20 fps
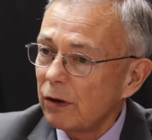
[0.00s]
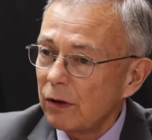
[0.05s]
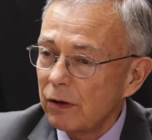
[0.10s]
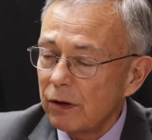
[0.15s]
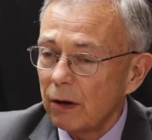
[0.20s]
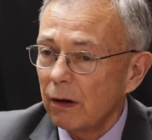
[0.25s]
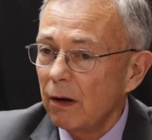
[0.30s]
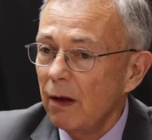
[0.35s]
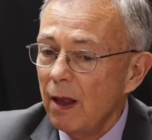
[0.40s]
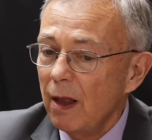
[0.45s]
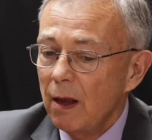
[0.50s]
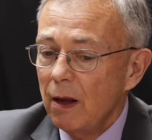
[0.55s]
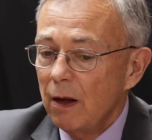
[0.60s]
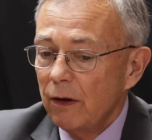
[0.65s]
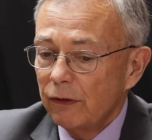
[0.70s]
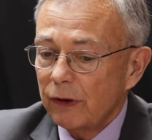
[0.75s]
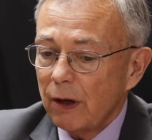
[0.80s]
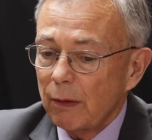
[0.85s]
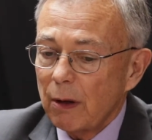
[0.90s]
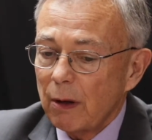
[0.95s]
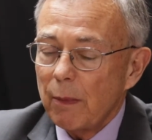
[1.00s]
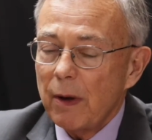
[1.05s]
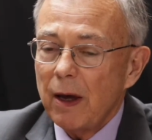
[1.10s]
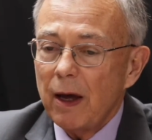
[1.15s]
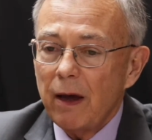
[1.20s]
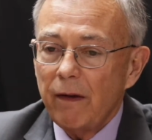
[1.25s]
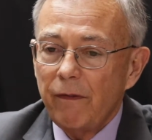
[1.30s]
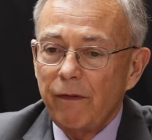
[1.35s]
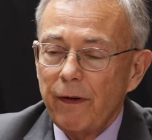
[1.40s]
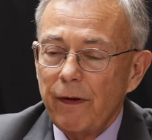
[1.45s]
And so some that may
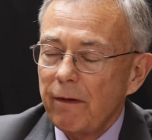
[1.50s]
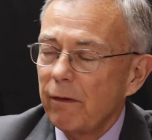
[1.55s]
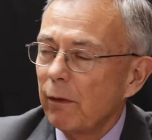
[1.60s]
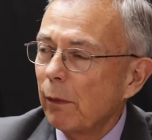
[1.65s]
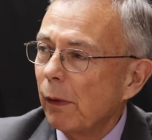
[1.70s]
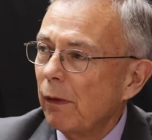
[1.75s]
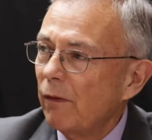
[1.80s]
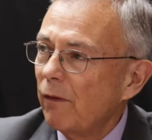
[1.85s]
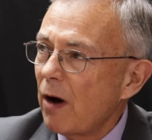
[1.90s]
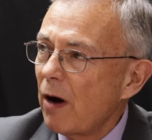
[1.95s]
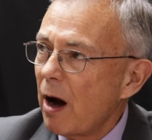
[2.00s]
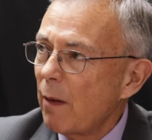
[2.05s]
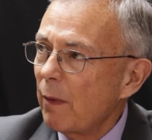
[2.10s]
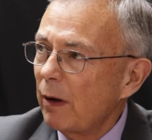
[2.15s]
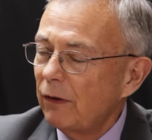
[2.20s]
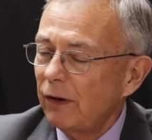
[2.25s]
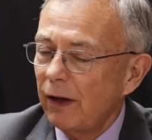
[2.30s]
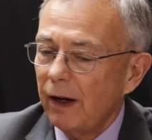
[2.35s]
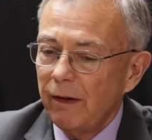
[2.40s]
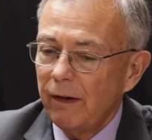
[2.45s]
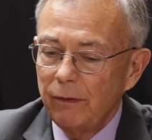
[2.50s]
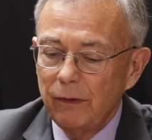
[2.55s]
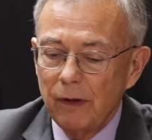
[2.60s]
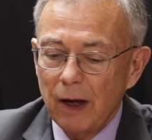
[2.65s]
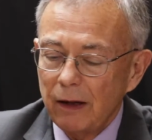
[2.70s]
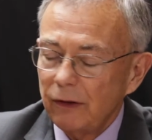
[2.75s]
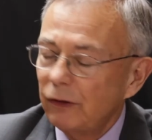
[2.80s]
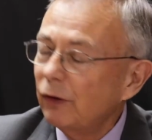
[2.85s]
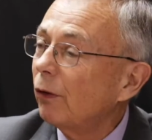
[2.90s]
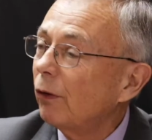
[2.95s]
have favorable environments have
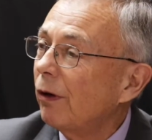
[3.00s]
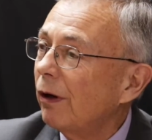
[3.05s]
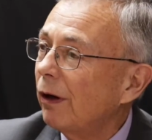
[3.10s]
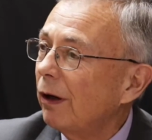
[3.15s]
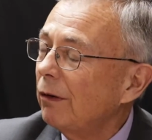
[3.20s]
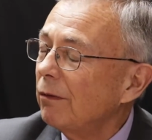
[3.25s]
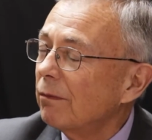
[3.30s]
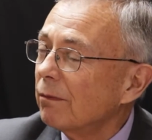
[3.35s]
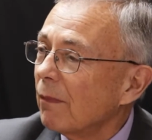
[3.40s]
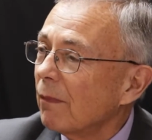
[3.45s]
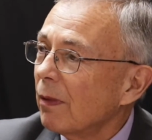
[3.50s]
not so good